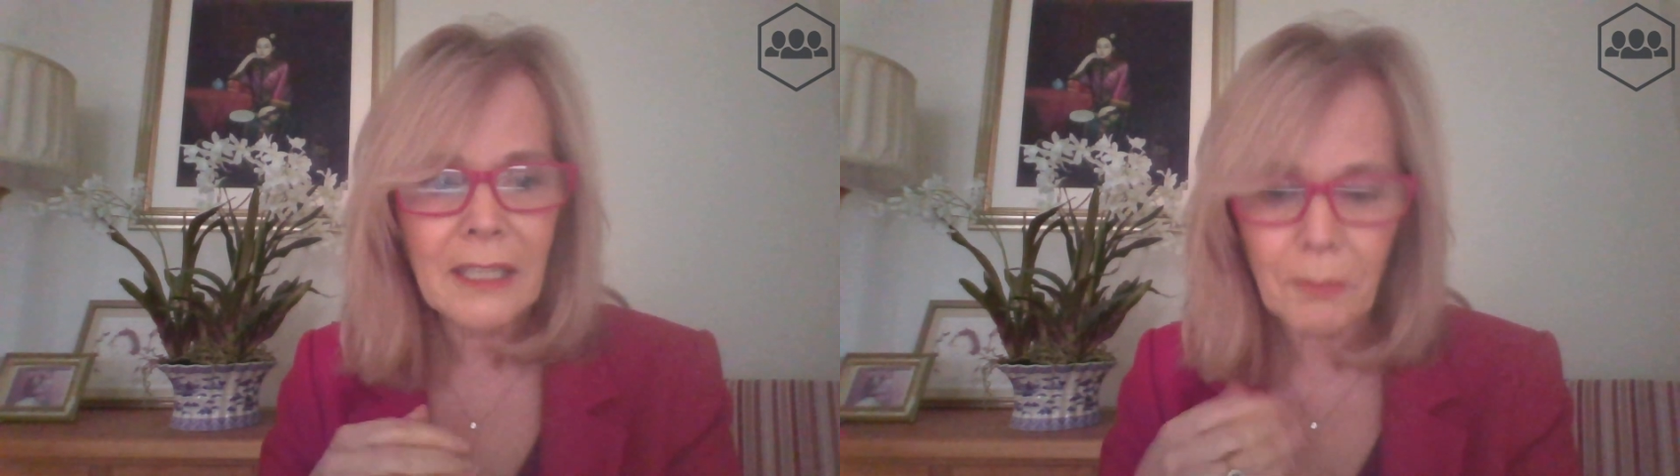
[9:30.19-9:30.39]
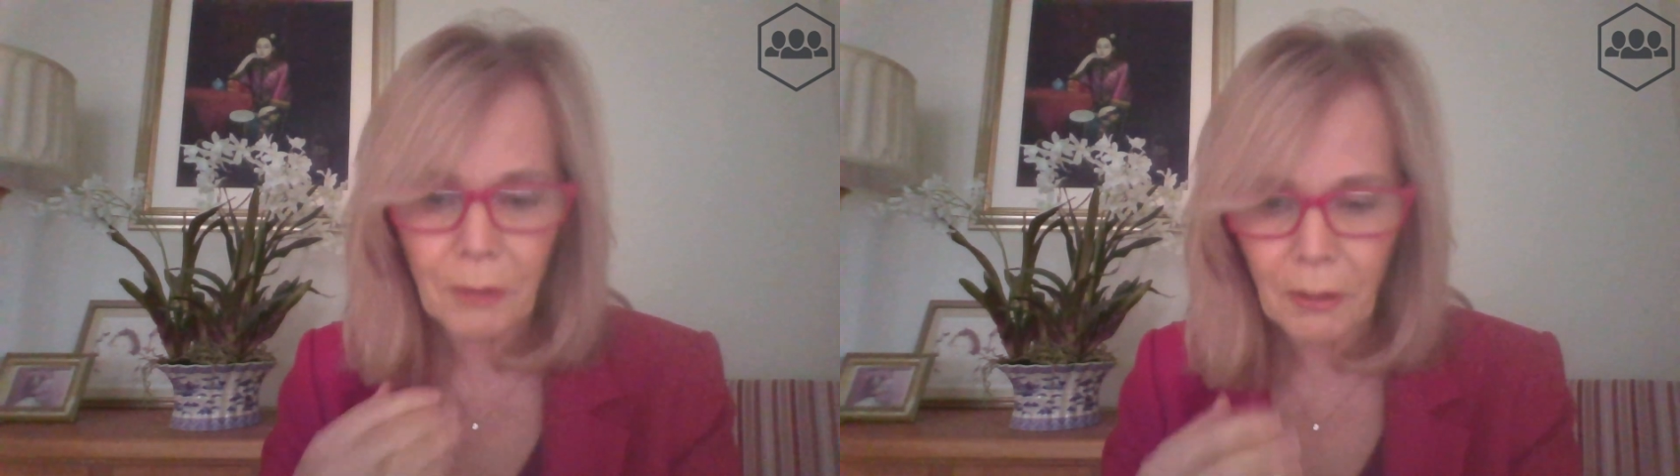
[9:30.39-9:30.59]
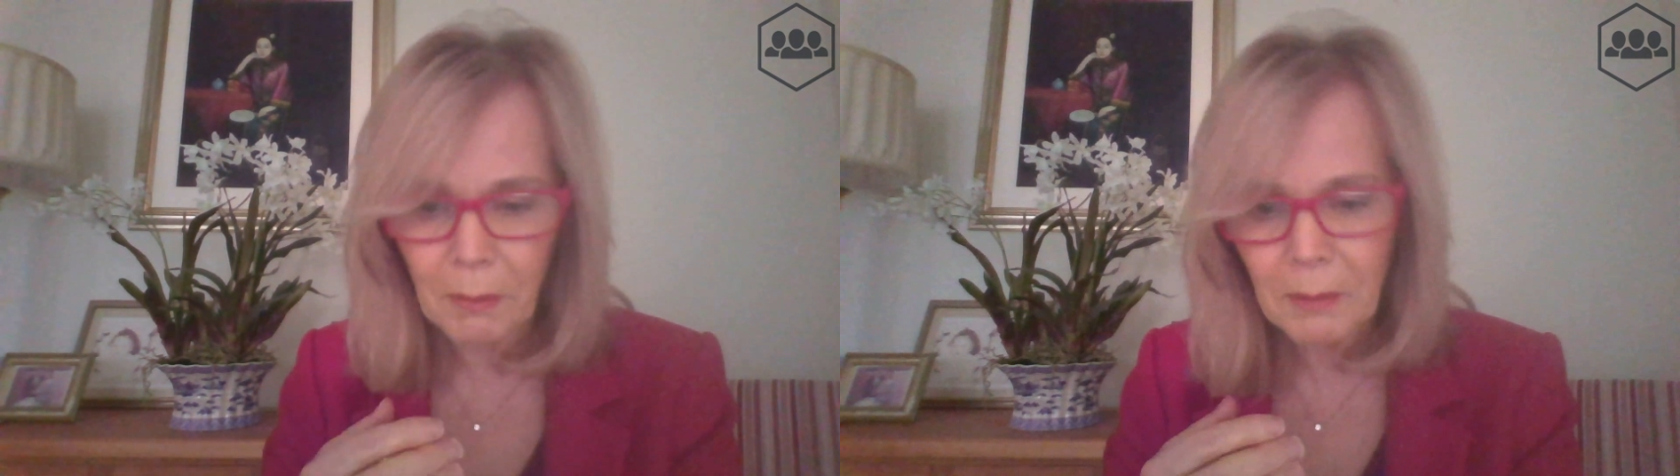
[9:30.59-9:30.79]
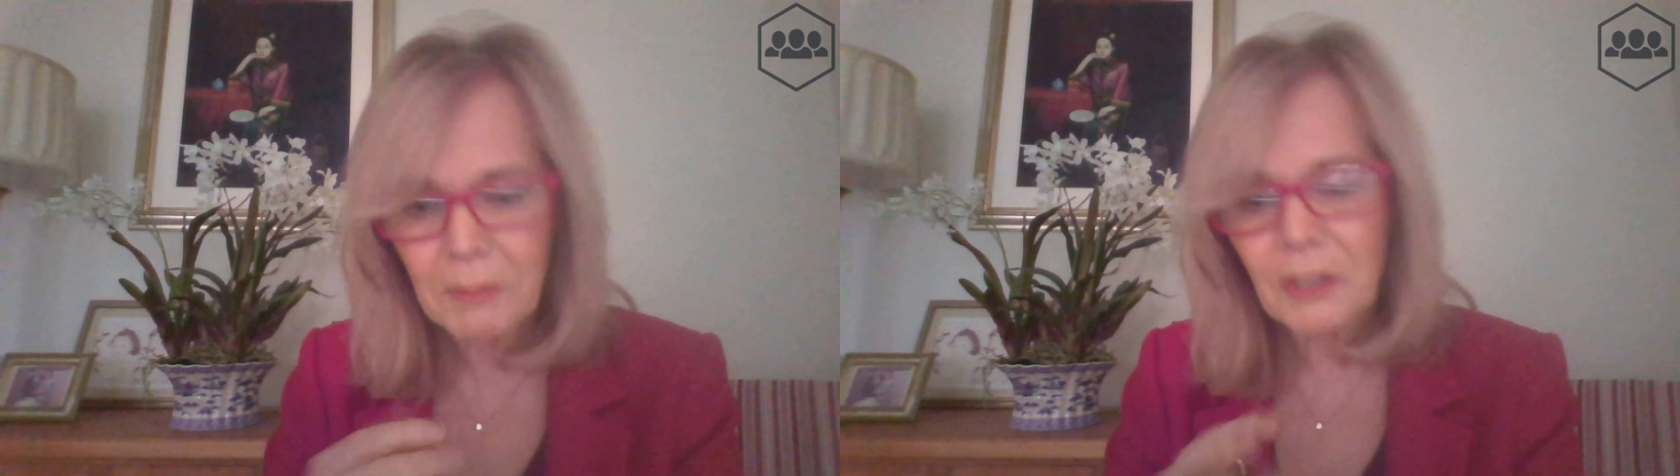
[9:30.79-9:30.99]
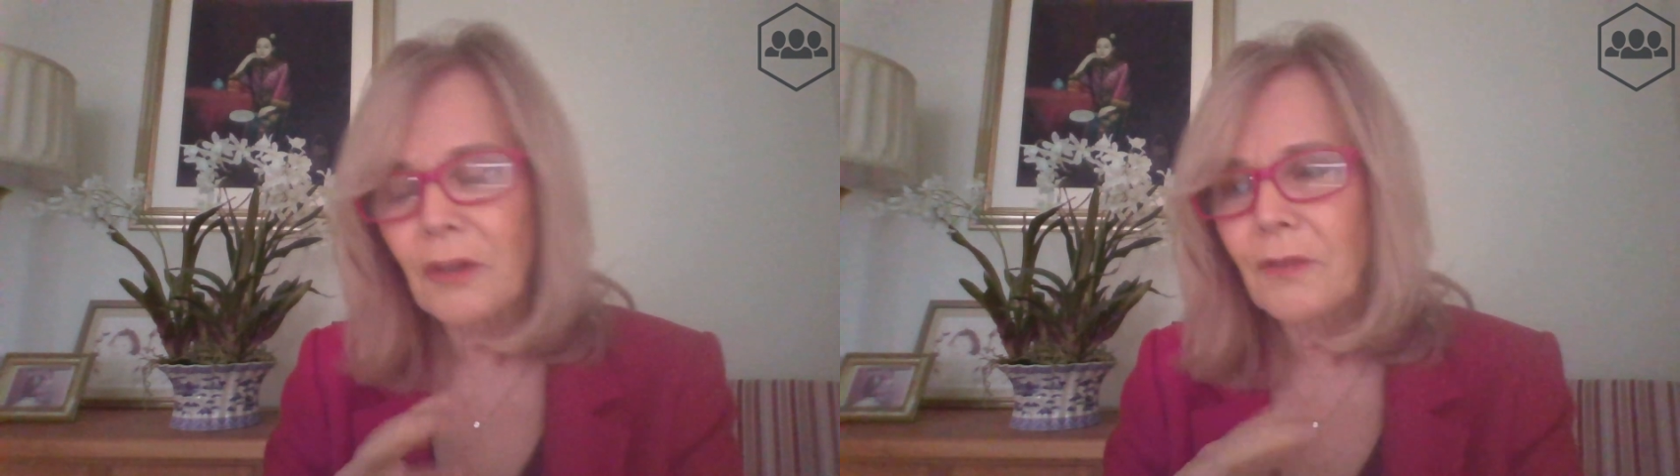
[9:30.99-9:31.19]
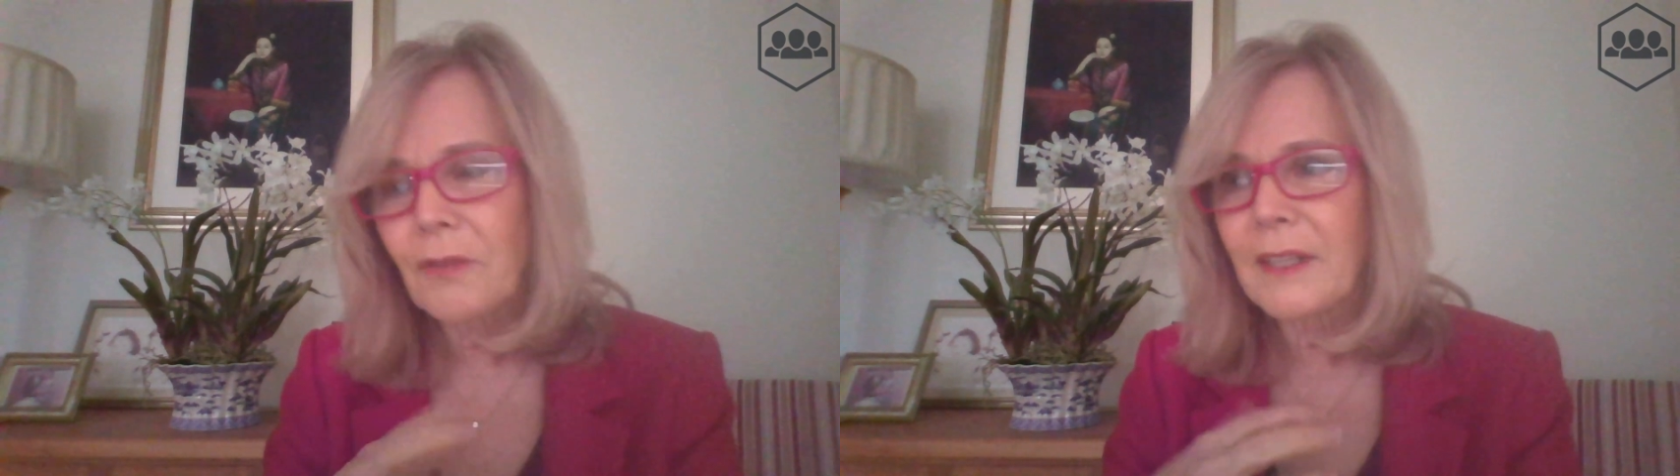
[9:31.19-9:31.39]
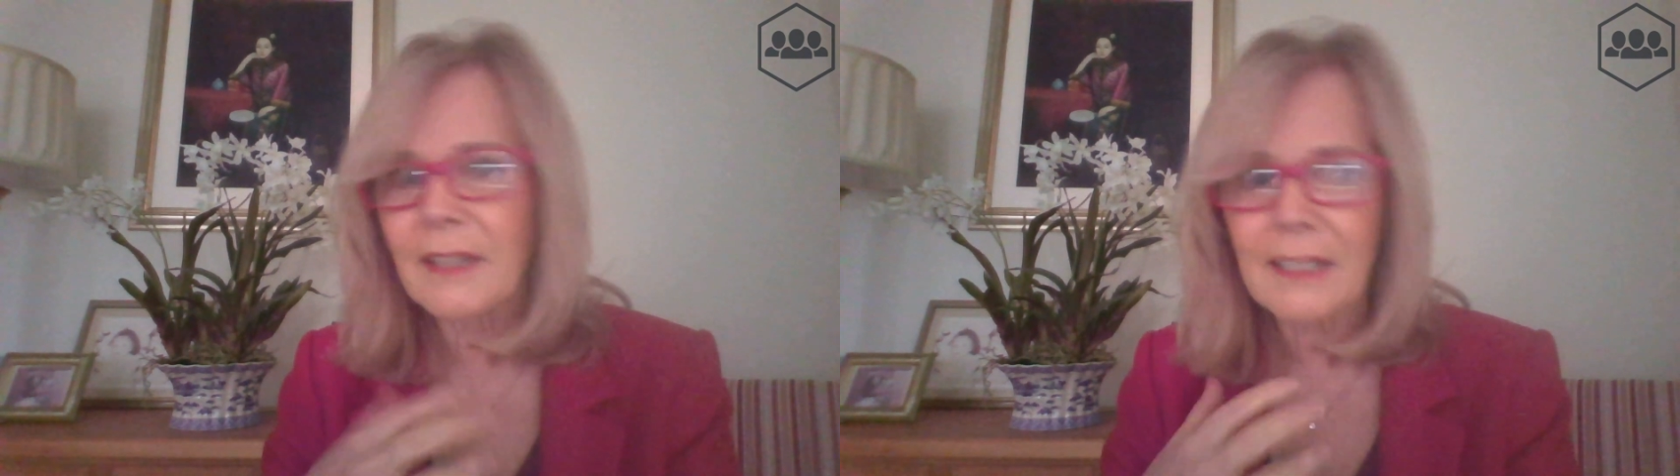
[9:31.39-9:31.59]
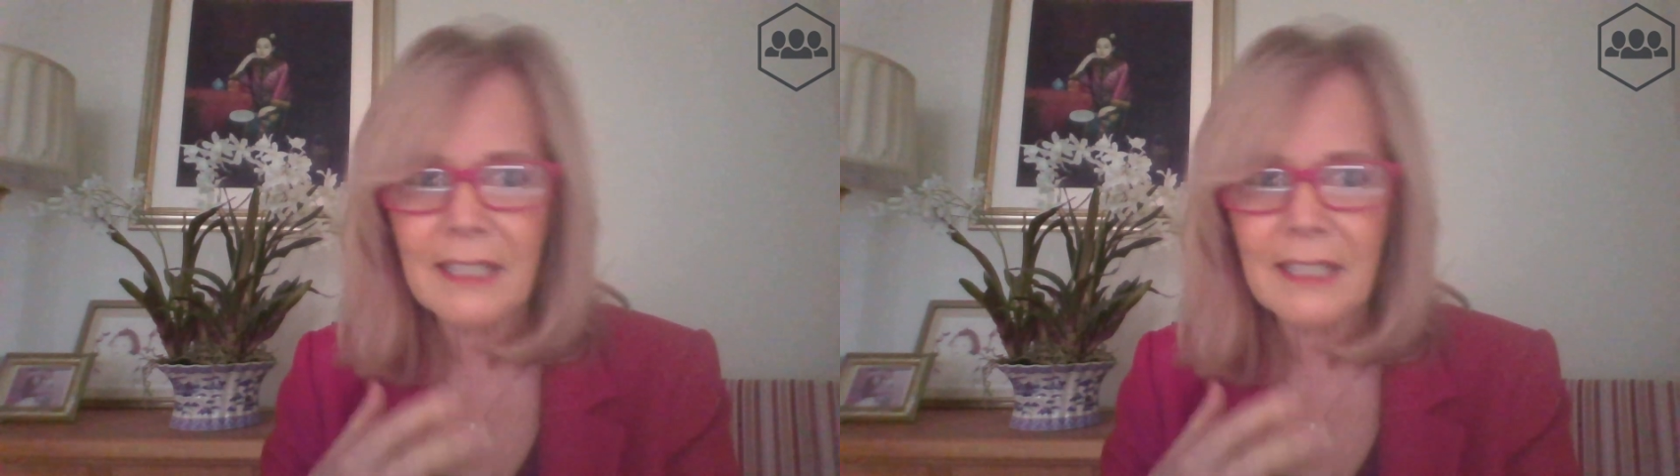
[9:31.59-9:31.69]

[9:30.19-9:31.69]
the problem solving,